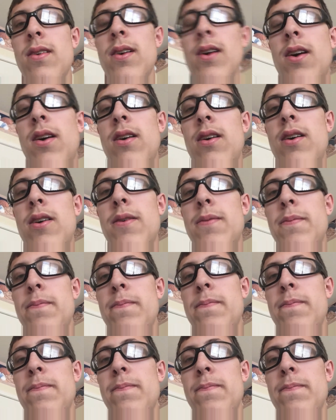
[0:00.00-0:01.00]

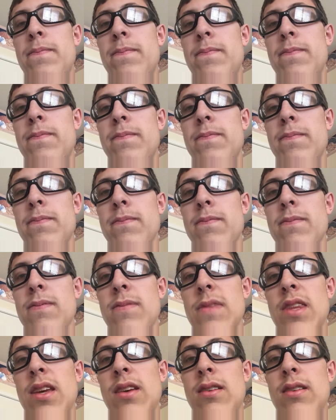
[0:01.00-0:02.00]

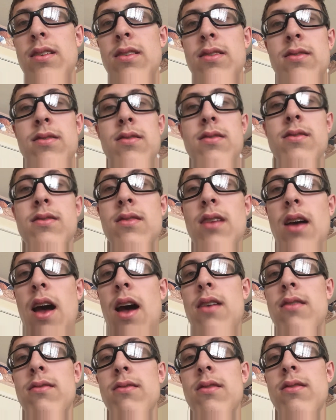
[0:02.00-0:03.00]
it's just,
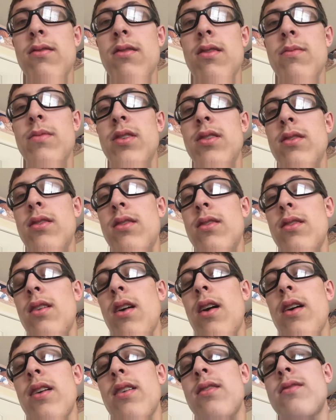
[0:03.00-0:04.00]
I don't know. I mean,
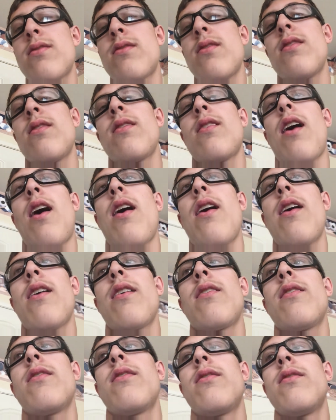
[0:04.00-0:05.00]
I gotta say, I
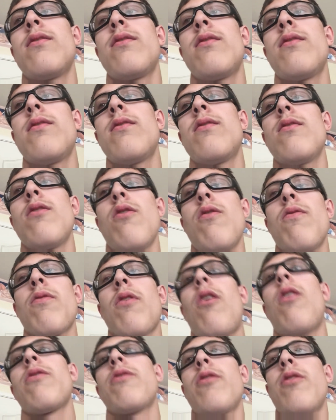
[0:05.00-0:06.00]
had a,
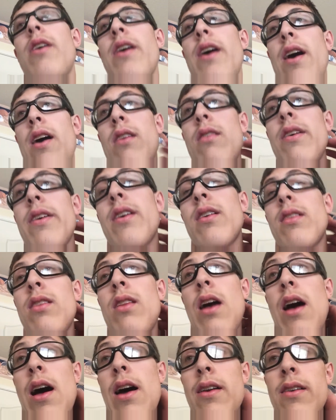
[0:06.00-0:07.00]
overall though, I had like a
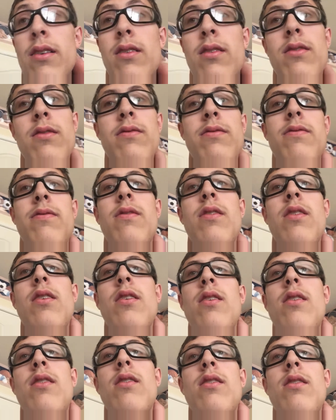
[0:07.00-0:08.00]
lot of,
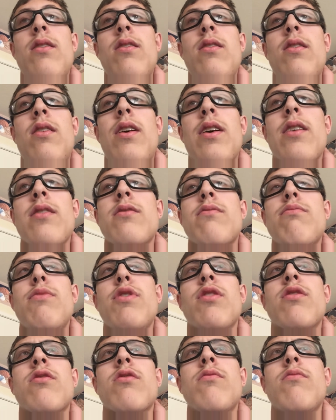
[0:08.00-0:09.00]
I guess,
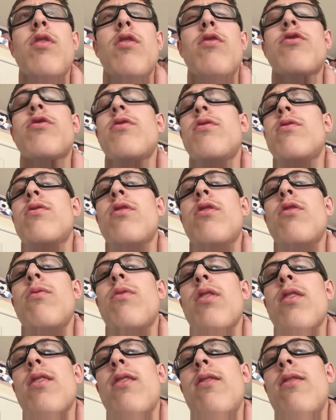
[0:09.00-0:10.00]
mixed emotions, if you
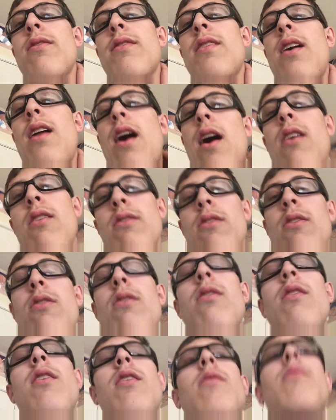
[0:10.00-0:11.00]
want to call it that. I don't
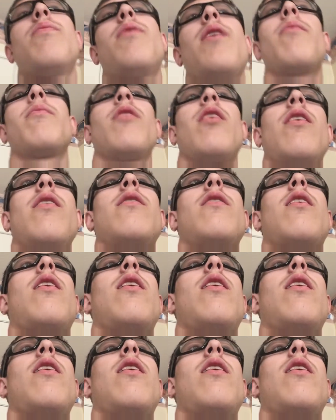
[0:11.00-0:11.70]
know. Bottom line,